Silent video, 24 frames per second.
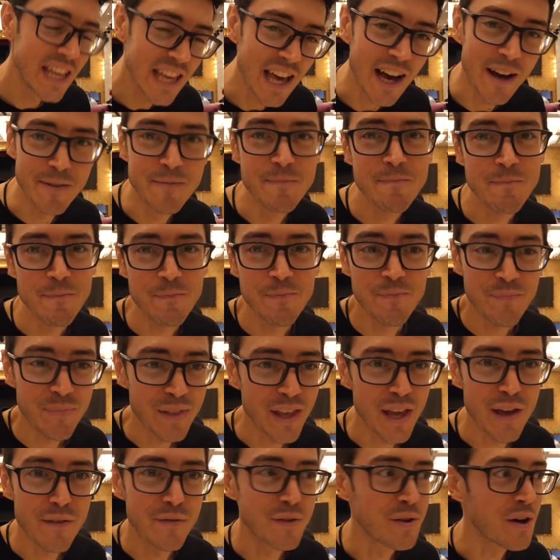Yeah,
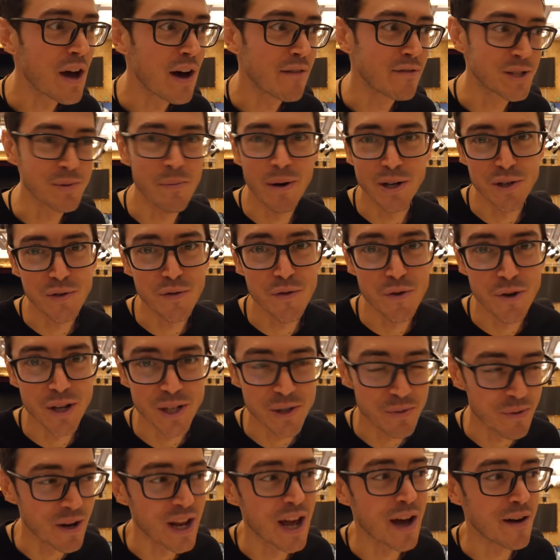if you have as much food
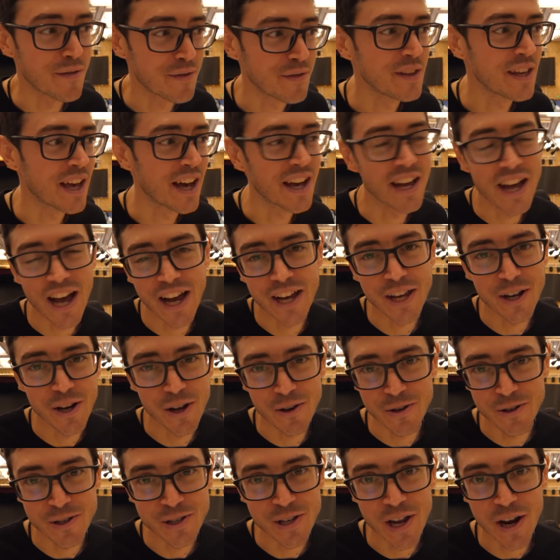as we have, yeah, I can
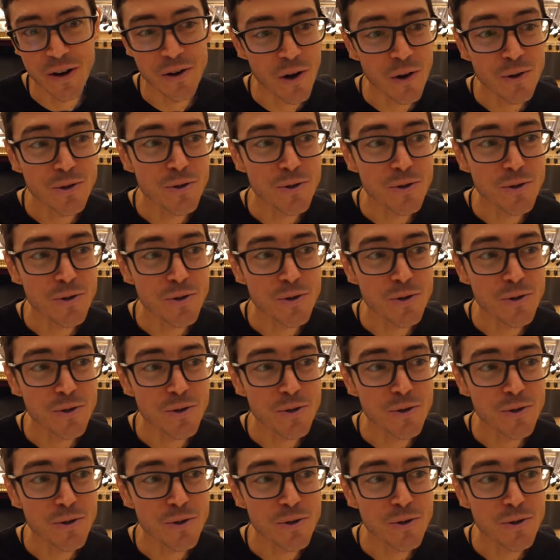understand.